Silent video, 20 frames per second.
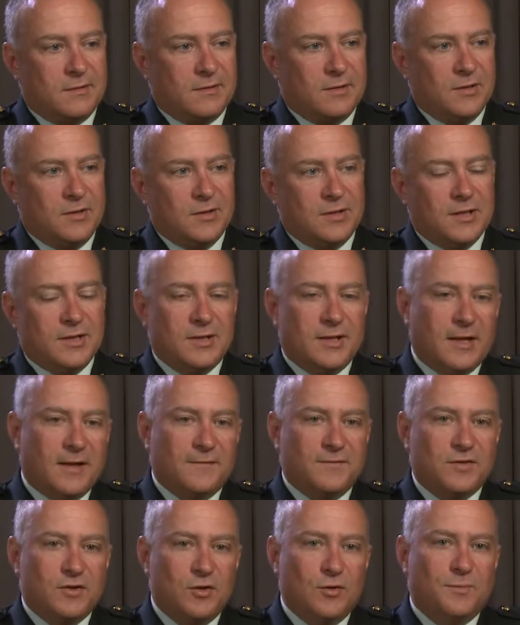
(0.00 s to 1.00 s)
you didn't
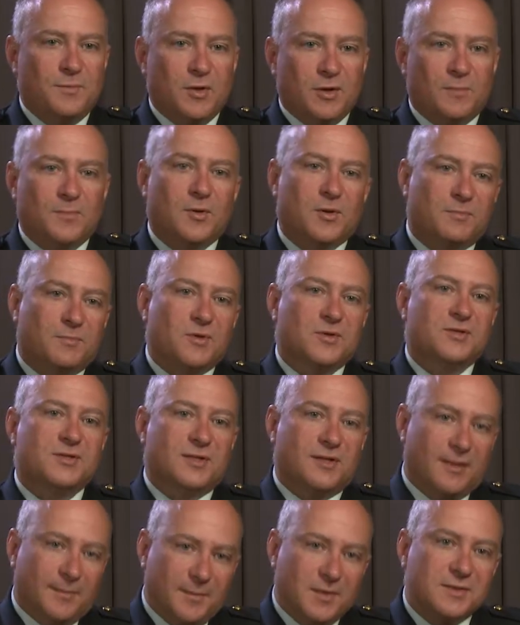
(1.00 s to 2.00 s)
have 2 beer per
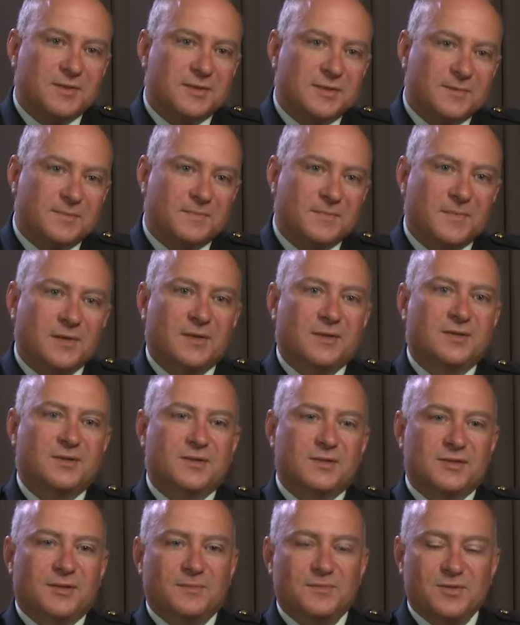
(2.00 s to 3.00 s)
person limits.
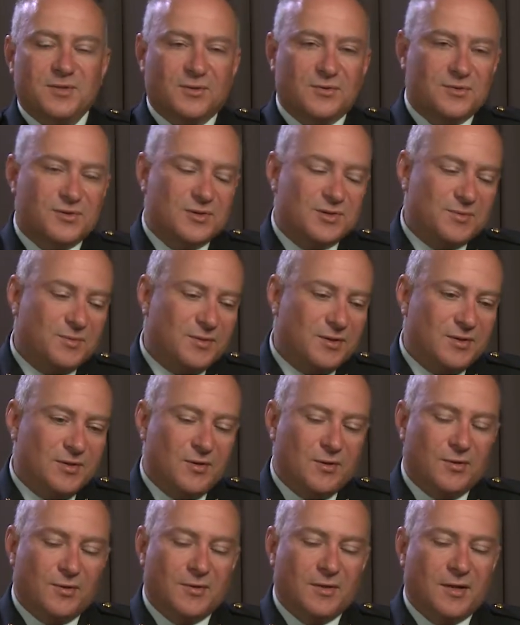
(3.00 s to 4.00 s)
So some soldiers would
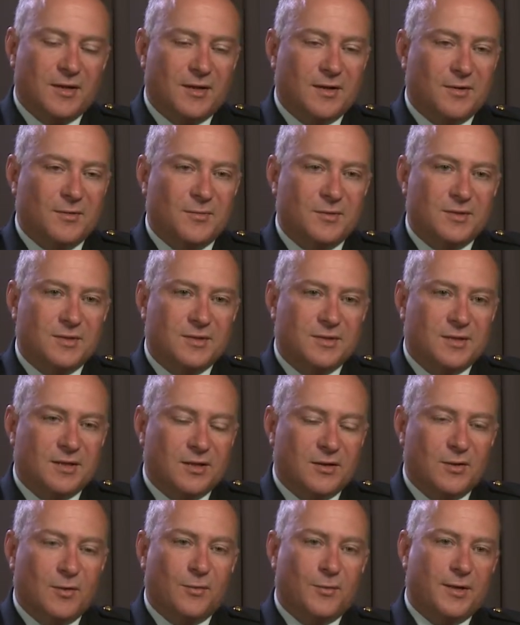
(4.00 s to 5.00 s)
go
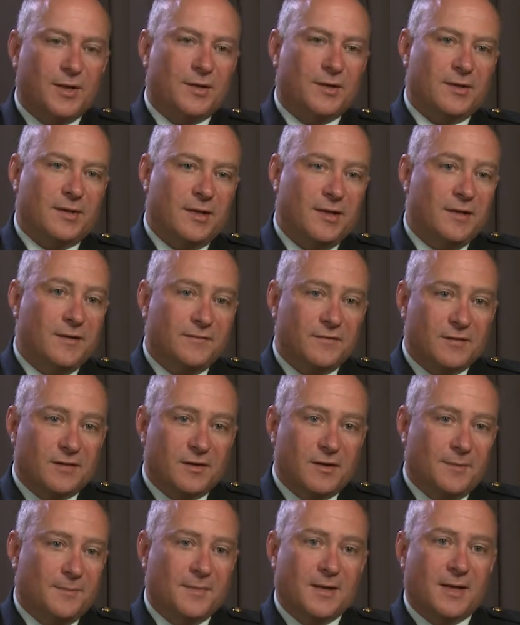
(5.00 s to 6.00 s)
away on leave and
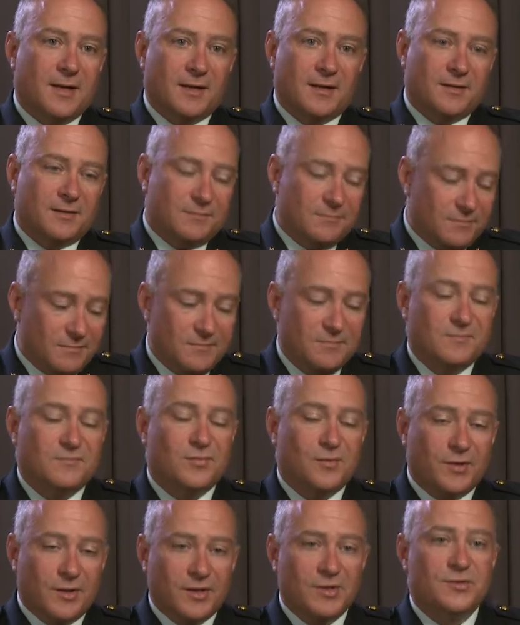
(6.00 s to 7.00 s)
come back
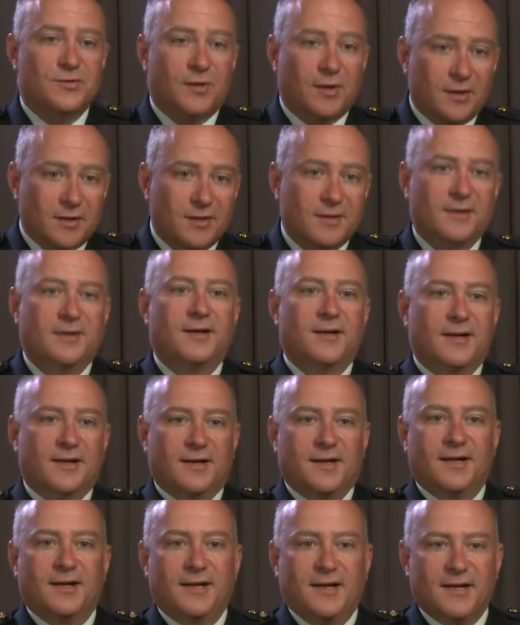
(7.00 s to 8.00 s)
pretty drunk.
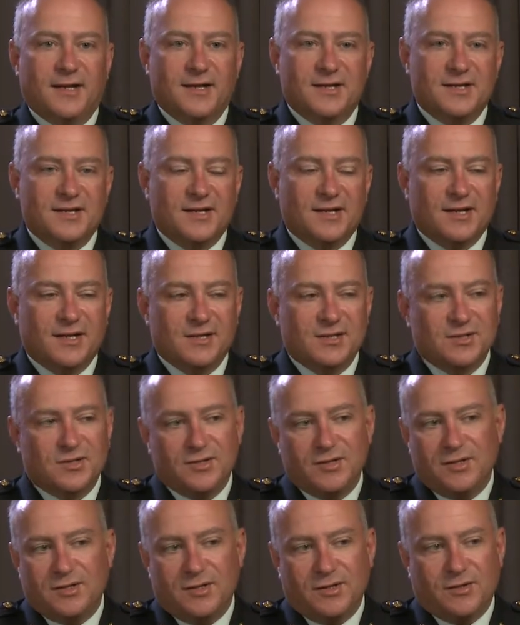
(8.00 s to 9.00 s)
And so,
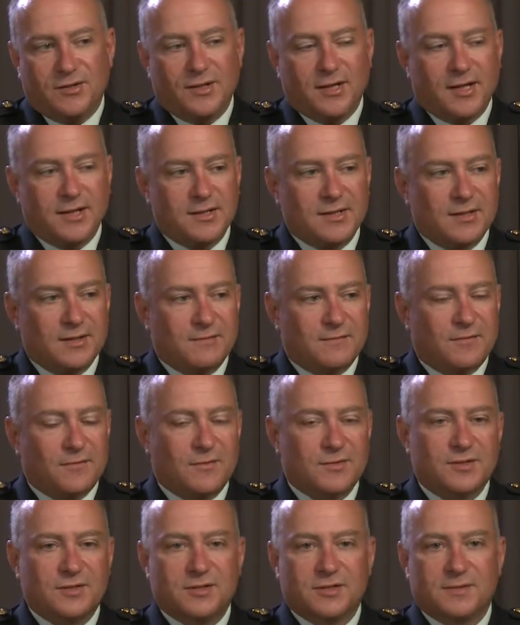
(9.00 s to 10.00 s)
you know, you had to
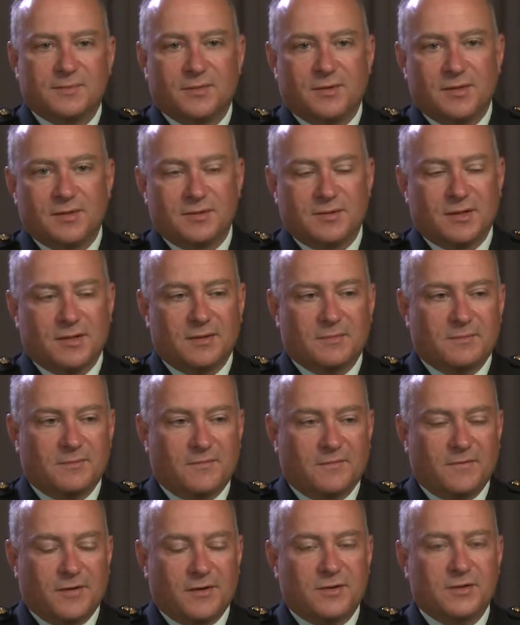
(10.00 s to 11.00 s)
enforce discipline in
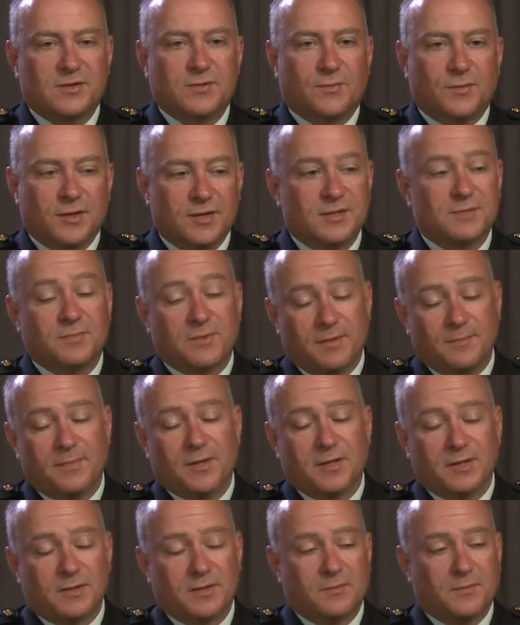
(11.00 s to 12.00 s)
various ways, but
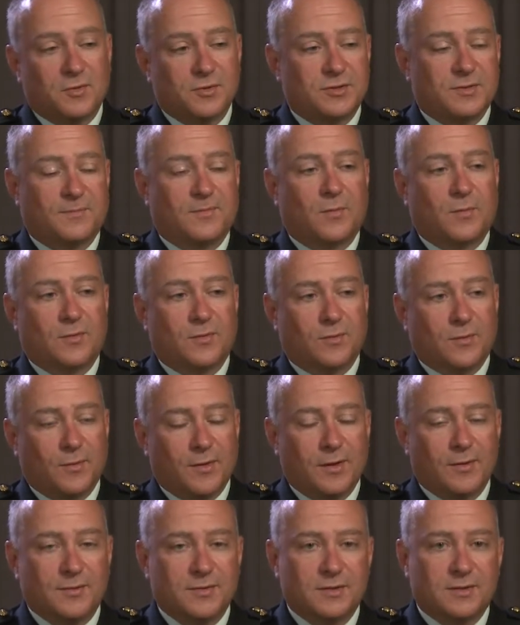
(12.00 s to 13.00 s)
the most important
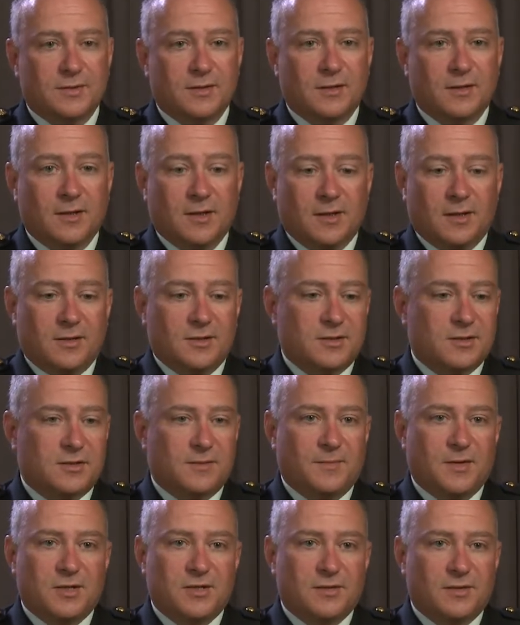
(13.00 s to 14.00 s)
way was to just
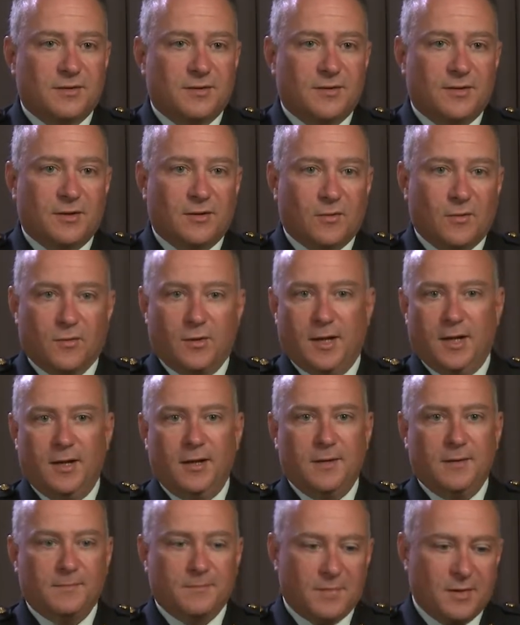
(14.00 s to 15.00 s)
to make sure that they're
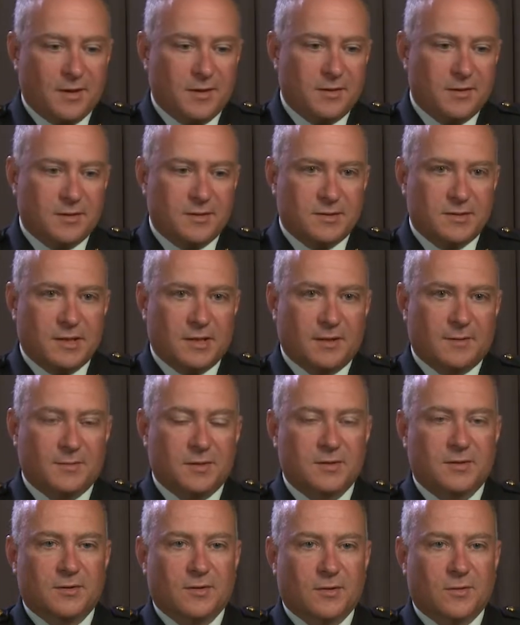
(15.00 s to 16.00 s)
okay and take them
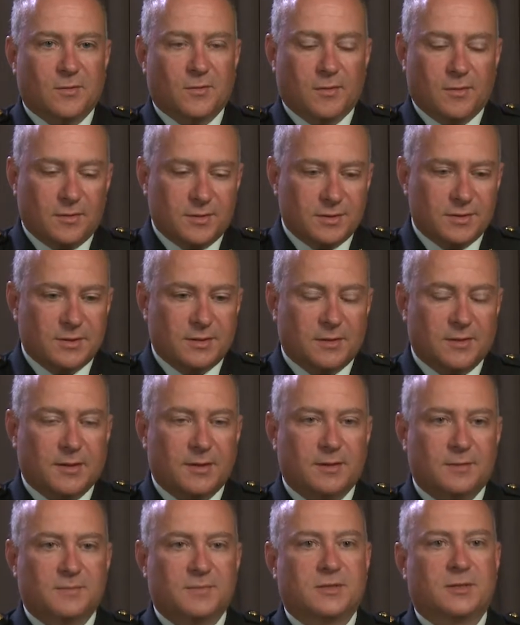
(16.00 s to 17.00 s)
into their quarters and
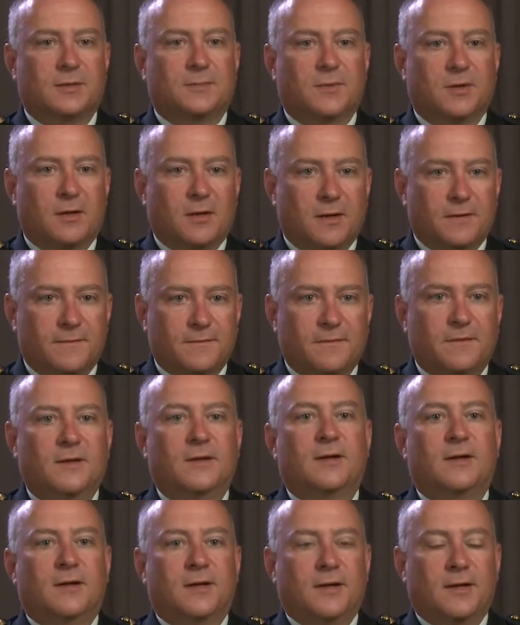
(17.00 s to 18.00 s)
let them sleep it off.
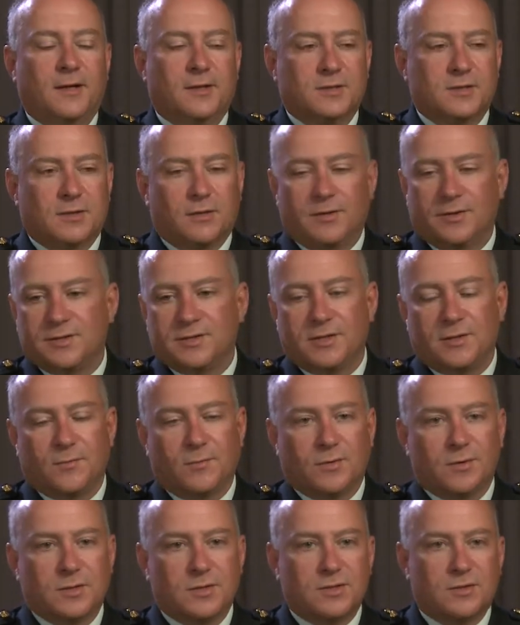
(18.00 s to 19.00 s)
And so long as they
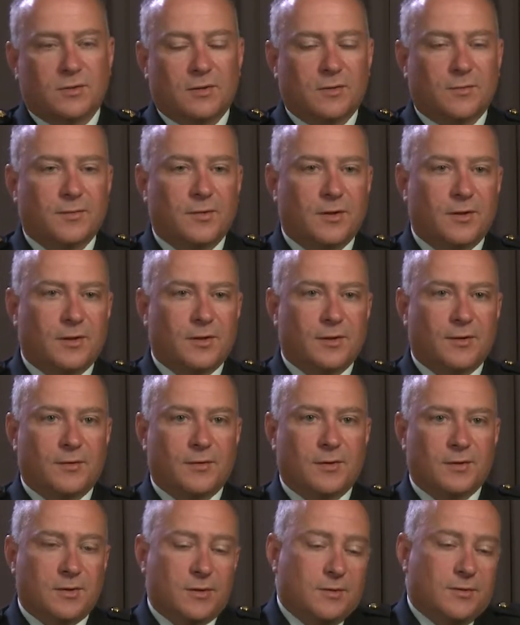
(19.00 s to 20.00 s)
weren't drunk when they were
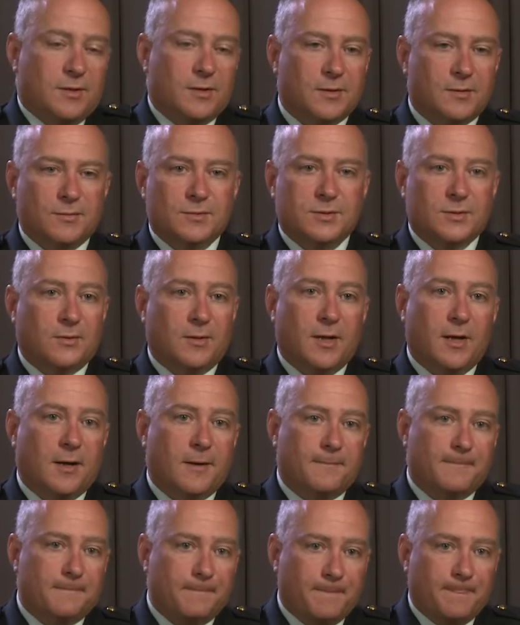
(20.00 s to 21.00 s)
on duty, it was okay.
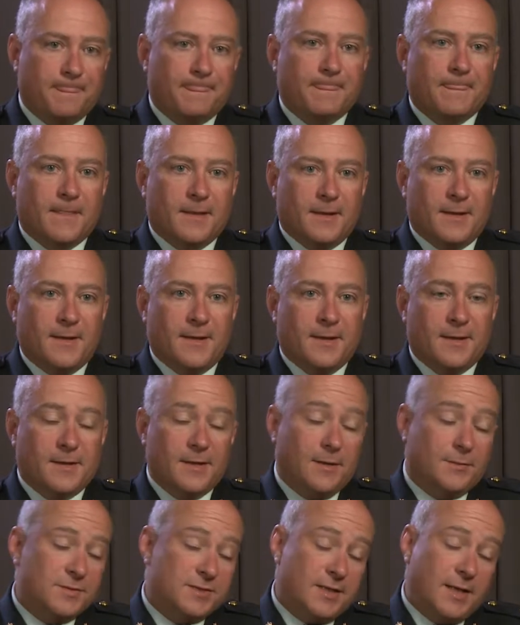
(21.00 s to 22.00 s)
And
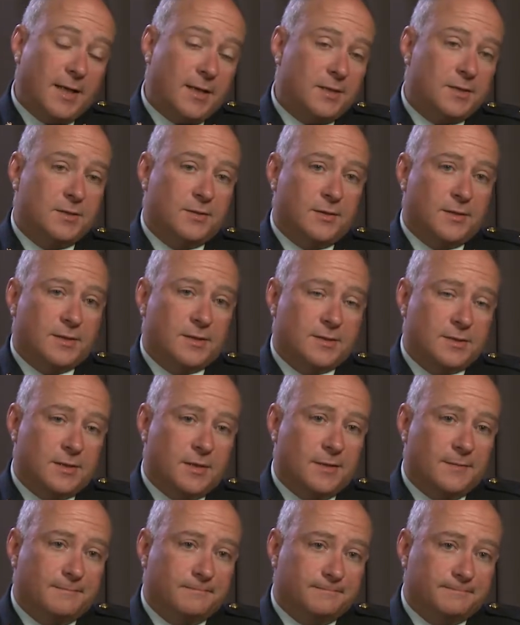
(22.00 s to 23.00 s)
that was the attitude at the
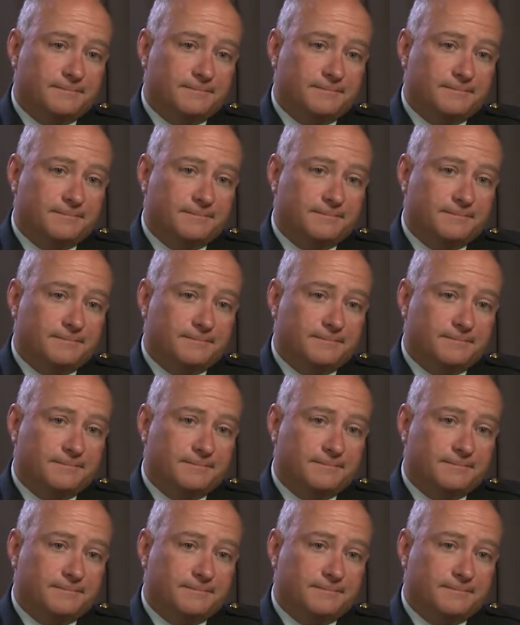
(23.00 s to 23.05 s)
time.